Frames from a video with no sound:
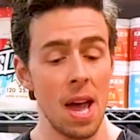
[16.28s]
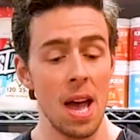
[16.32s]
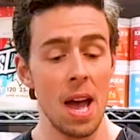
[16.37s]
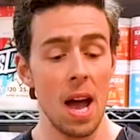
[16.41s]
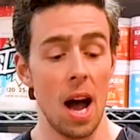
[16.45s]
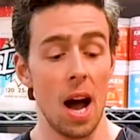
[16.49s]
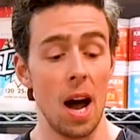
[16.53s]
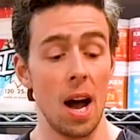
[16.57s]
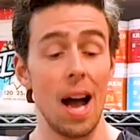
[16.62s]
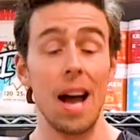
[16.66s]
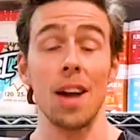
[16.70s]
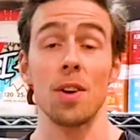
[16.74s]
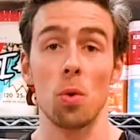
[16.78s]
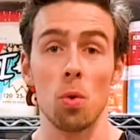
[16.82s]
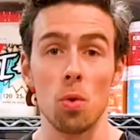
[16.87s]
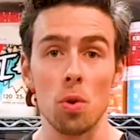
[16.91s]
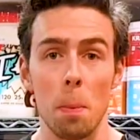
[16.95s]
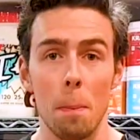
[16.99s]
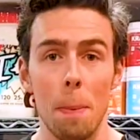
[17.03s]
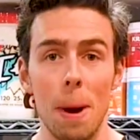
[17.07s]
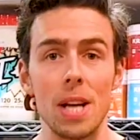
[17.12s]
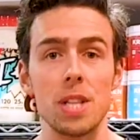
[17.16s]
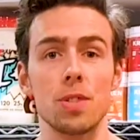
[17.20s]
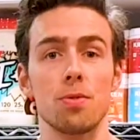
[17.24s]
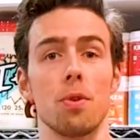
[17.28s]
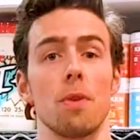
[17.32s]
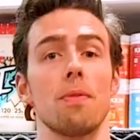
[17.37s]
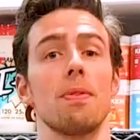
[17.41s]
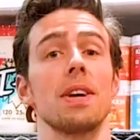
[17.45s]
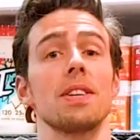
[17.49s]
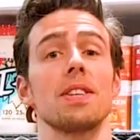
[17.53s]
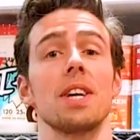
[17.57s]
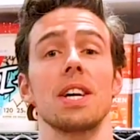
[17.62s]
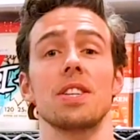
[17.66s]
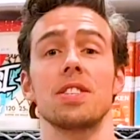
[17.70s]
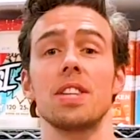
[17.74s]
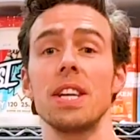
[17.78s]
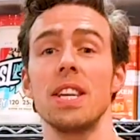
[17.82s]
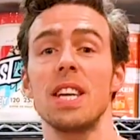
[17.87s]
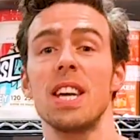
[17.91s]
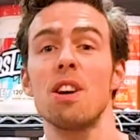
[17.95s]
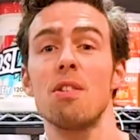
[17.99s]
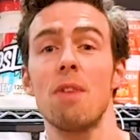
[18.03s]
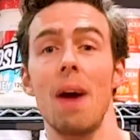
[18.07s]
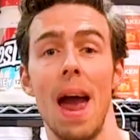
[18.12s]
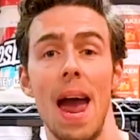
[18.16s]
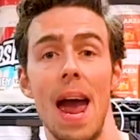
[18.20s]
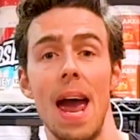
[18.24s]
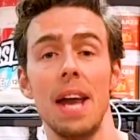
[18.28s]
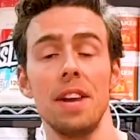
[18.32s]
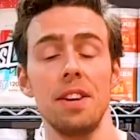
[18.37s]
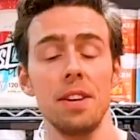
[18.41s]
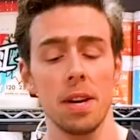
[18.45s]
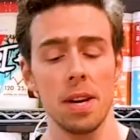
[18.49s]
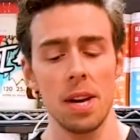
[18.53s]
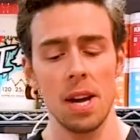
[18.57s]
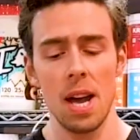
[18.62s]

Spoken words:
and all the best for a fantastic year ahead.